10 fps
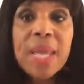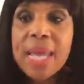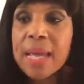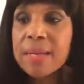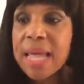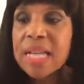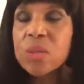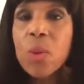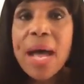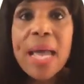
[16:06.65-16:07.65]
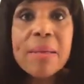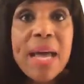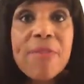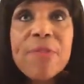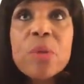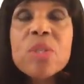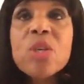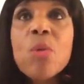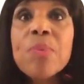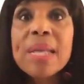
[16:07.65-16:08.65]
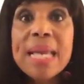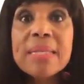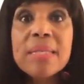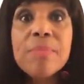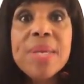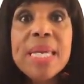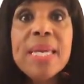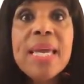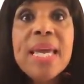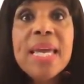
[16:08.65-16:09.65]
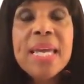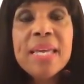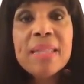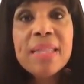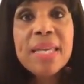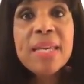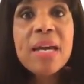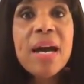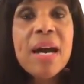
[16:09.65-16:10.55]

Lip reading: And that's why I feel so blessed to be in the